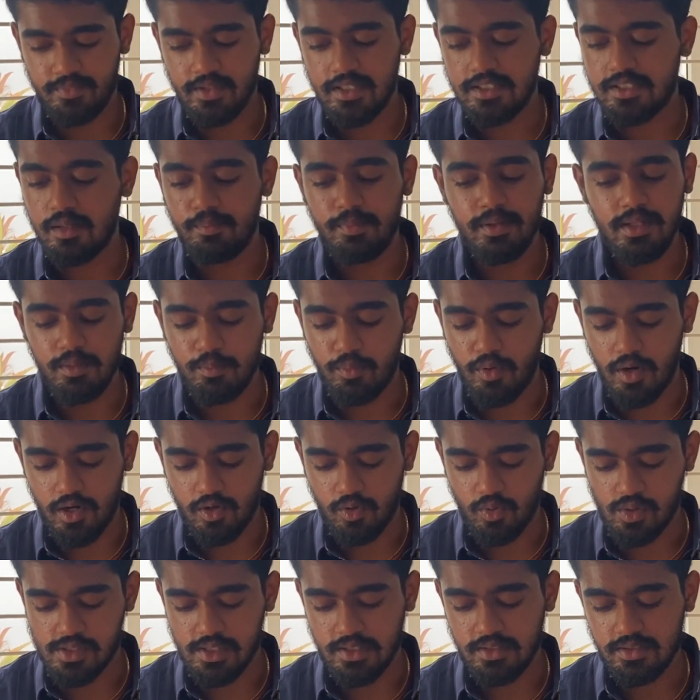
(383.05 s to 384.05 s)
These will be the
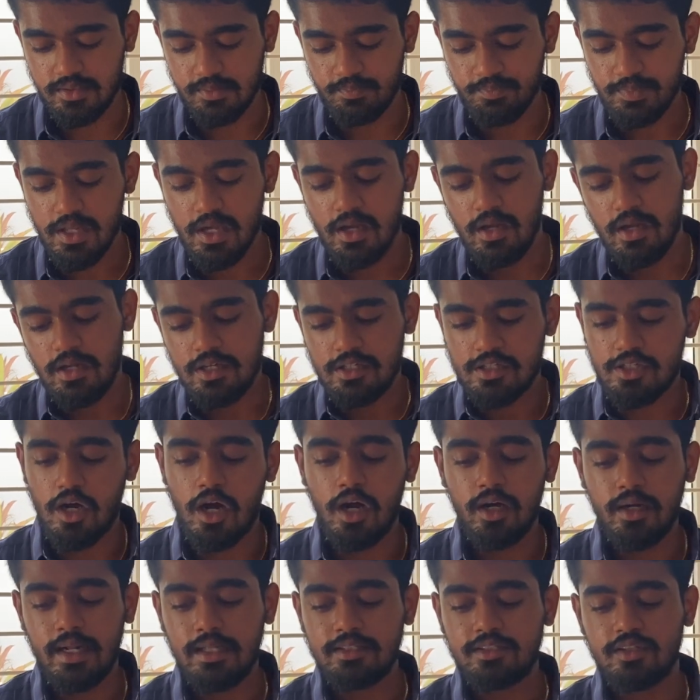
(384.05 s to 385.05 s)
important questions.
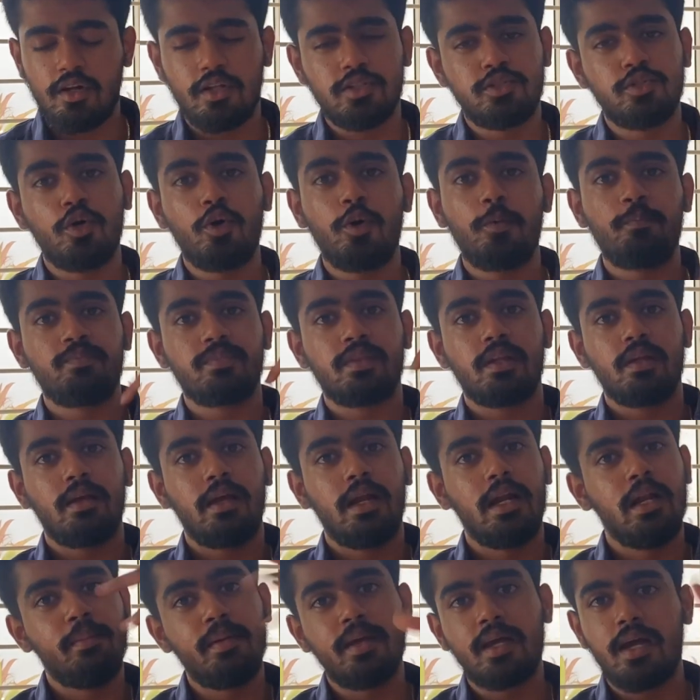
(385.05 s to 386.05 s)
Short answer also,
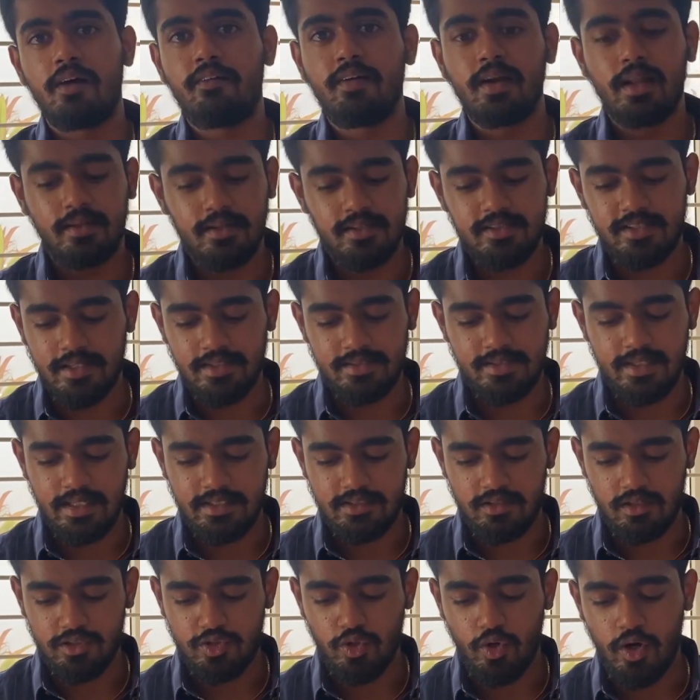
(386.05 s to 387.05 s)
it will be covered in this essay
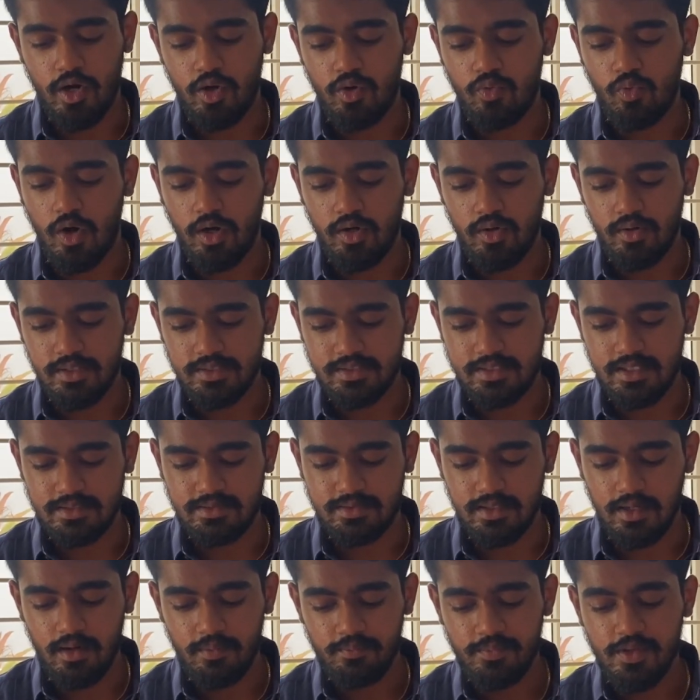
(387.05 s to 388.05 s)
itself. So I don't want to discuss
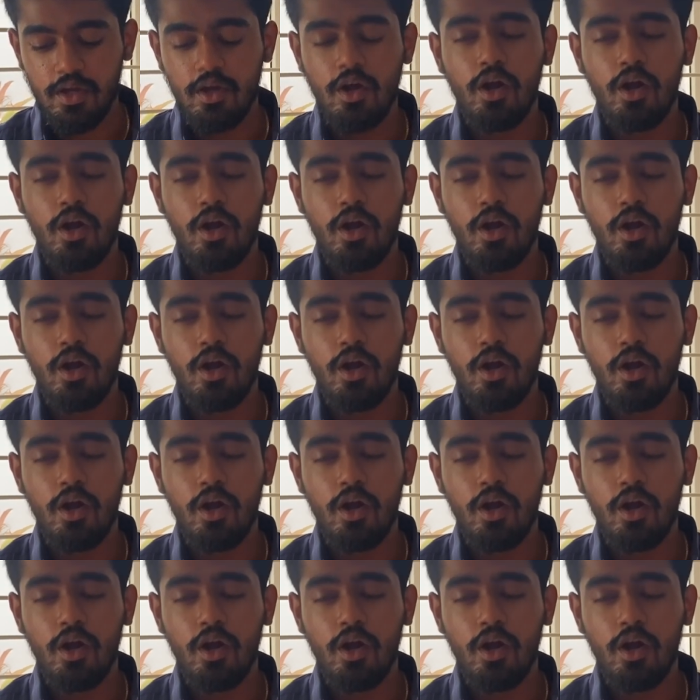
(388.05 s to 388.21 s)
that.